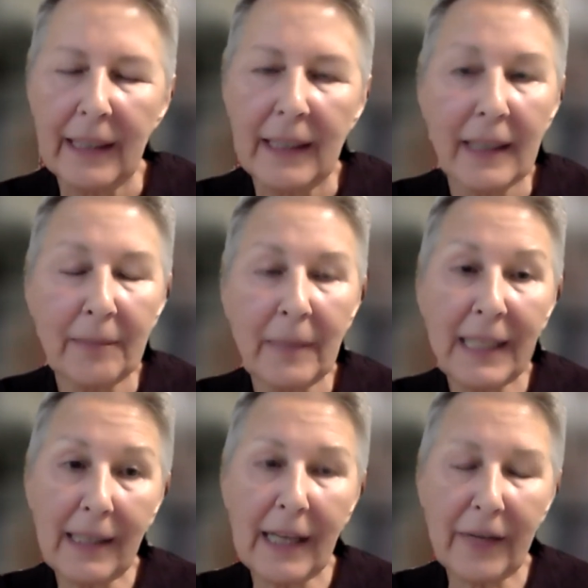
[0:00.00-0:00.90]
And
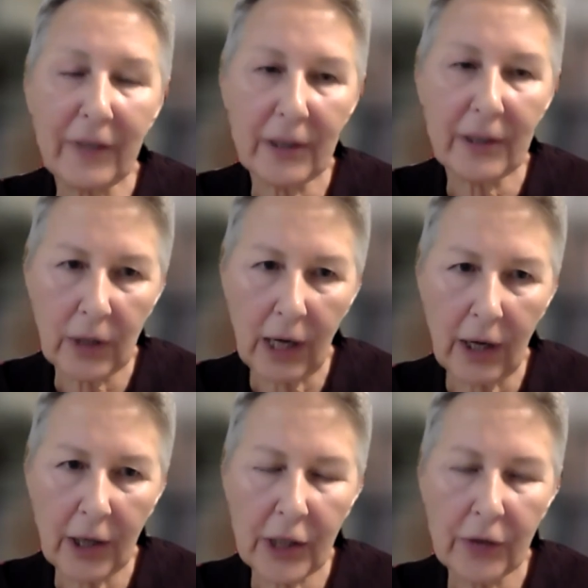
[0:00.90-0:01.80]
many in Africa would
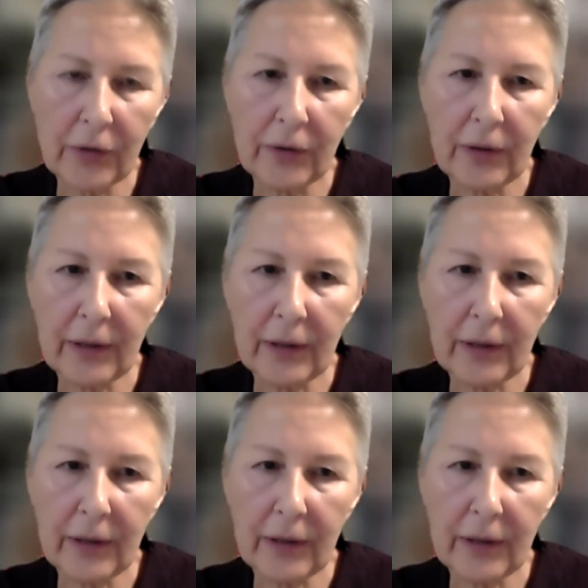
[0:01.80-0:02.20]
argue,